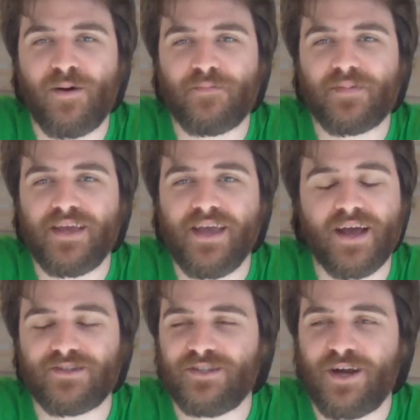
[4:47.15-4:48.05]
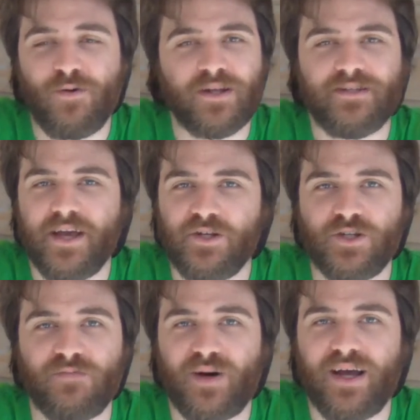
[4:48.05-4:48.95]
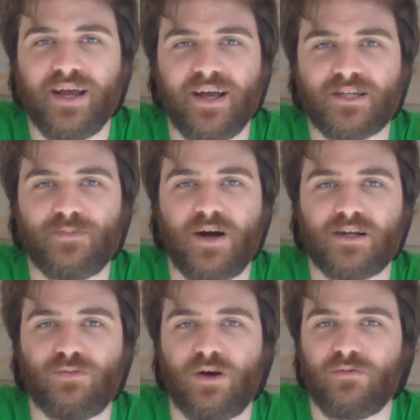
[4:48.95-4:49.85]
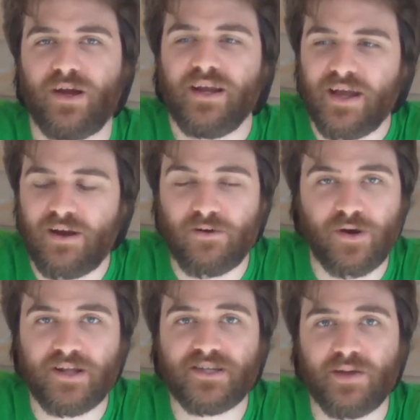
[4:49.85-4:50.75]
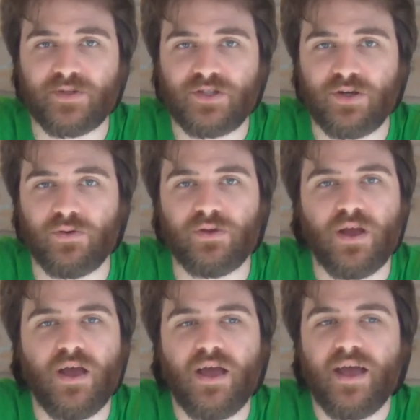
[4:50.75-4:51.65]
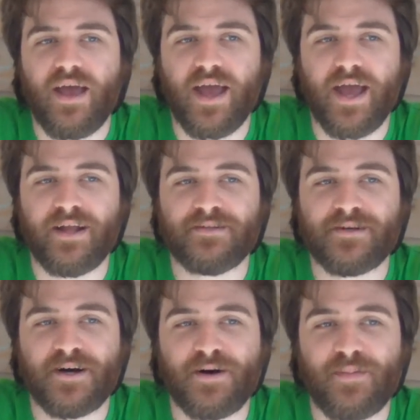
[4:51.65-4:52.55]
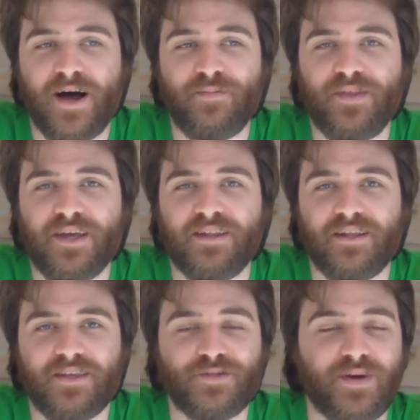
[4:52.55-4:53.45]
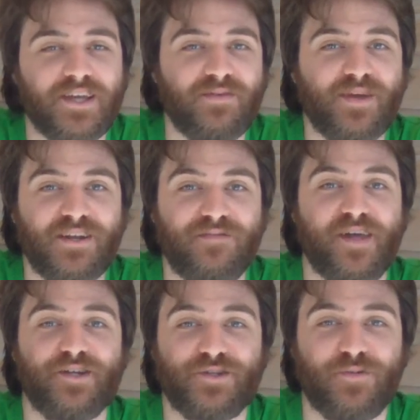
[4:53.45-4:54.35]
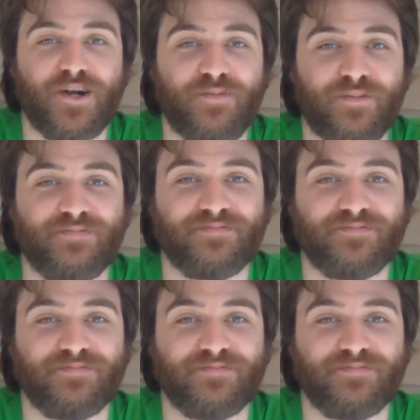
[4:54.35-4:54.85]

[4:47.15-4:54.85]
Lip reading: He has no intention of buying an Xbox One right now or anytime soon. And I'm thinking that this might give me an advantage to one of them.